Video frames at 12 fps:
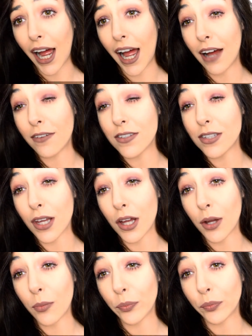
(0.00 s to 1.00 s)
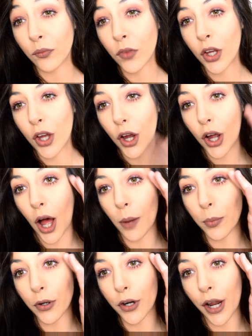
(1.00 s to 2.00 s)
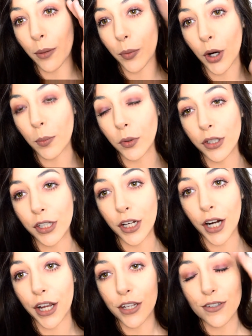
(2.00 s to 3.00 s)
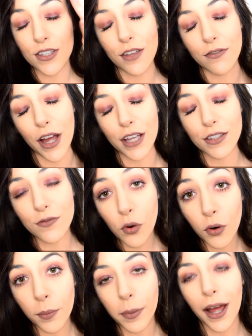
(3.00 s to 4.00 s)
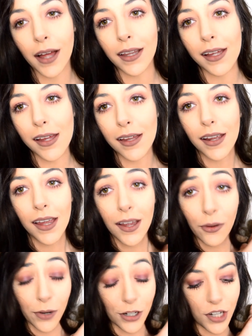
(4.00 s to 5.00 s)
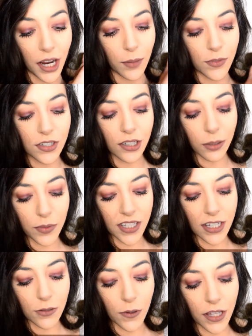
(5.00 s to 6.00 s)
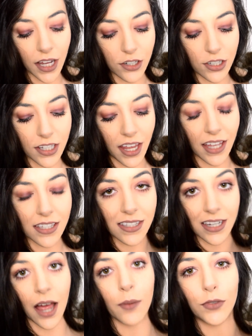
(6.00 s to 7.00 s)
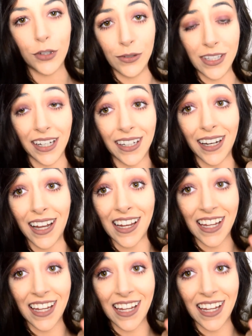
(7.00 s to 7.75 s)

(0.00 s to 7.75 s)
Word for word: I have some copper and purple in here. I used the Vice 4 palette, which I'm still obsessed with. I just can't stop using it.